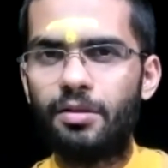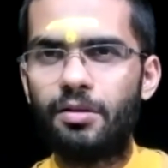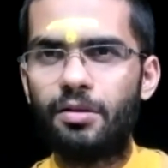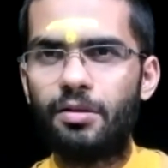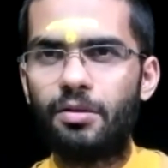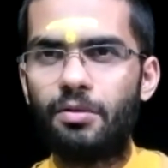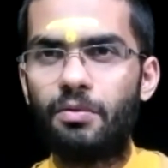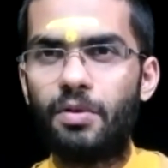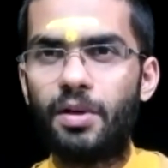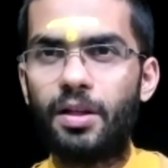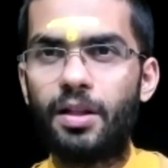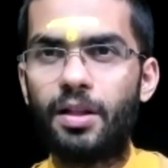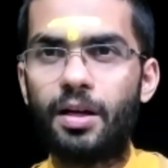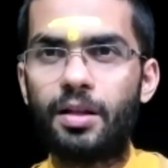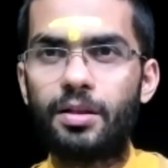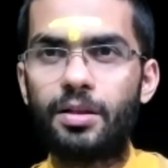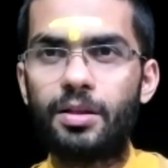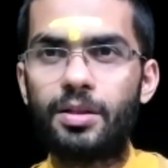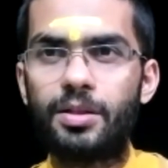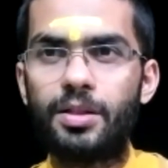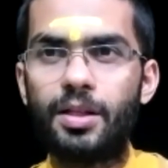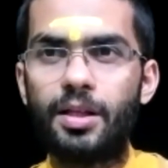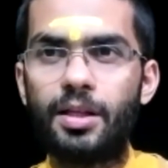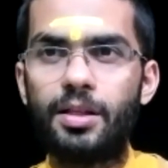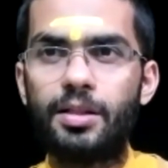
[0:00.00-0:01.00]
Vedanta
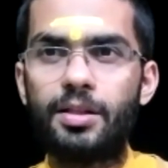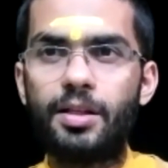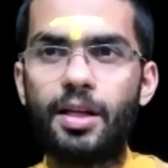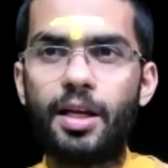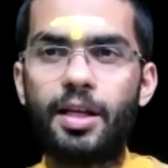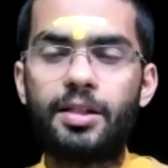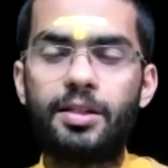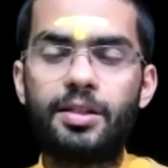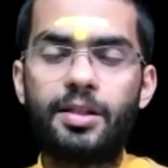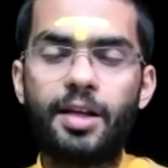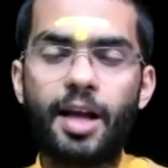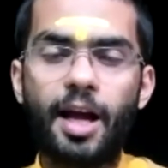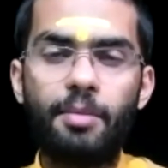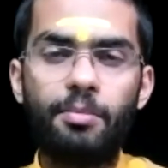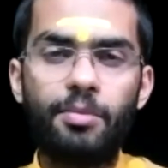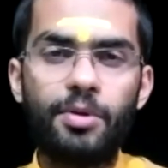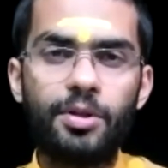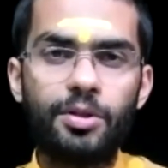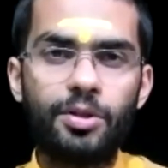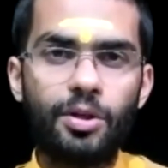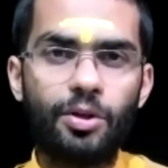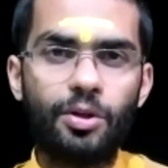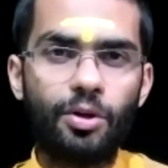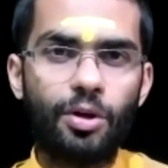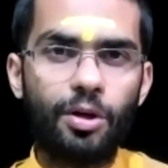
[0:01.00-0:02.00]
says,
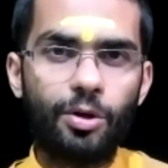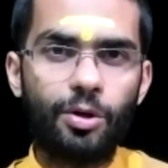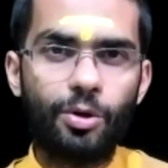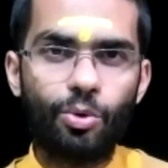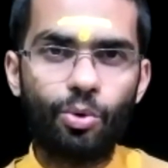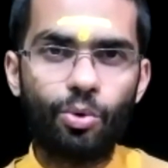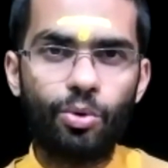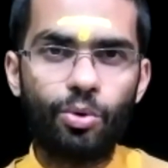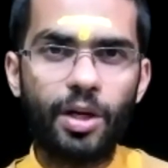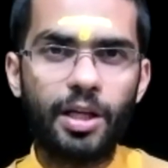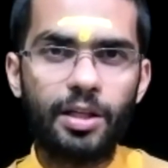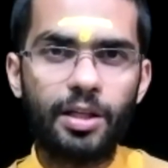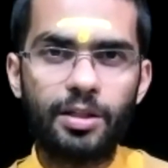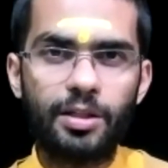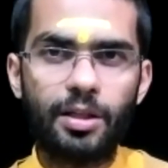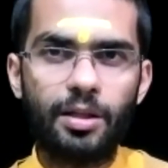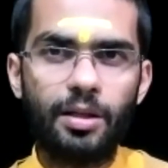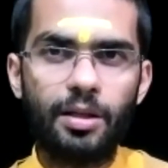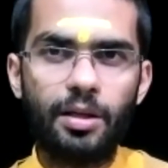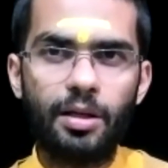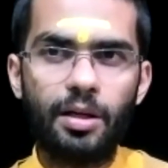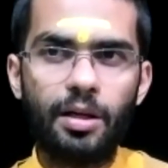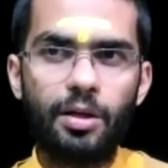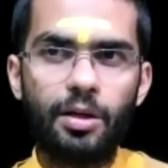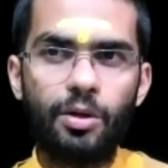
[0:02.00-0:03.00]
establish in your true
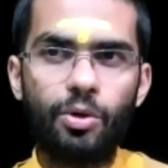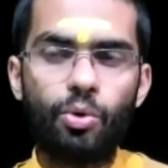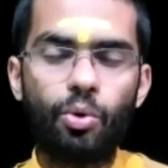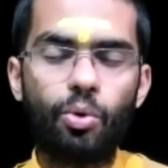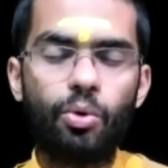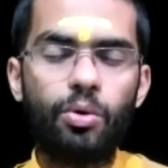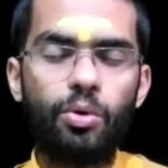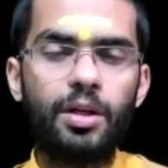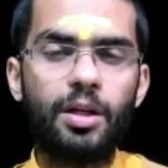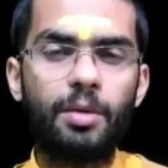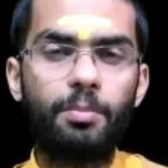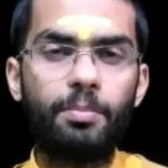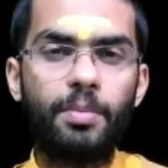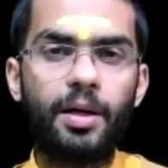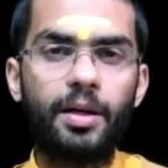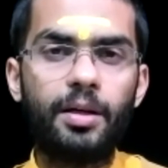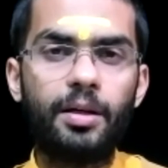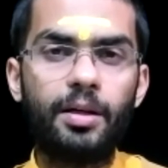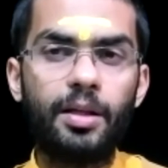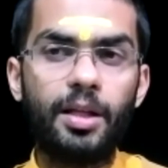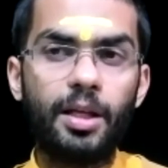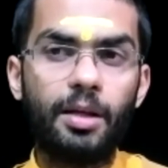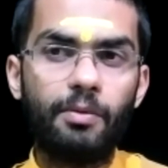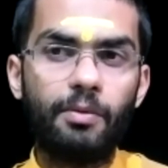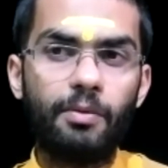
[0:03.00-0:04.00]
nature, don't
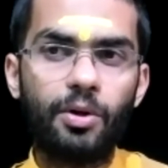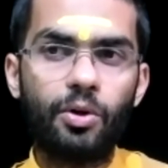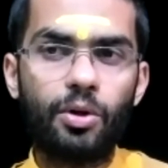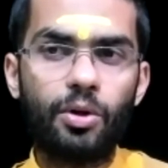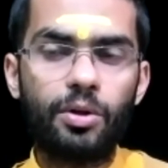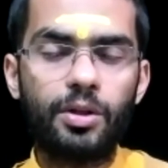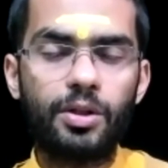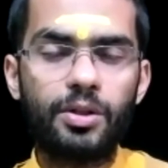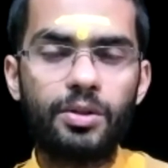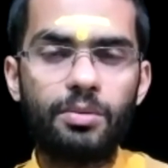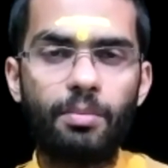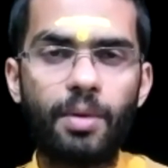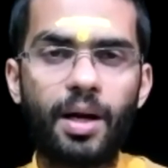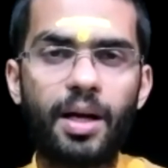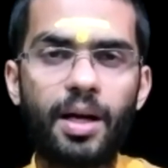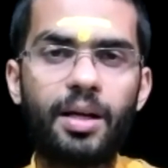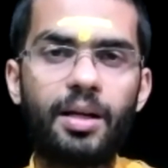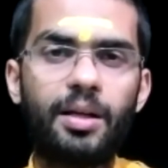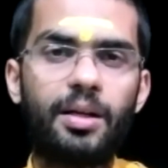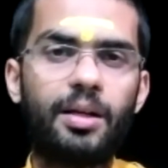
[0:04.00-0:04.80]
depend even on this mind.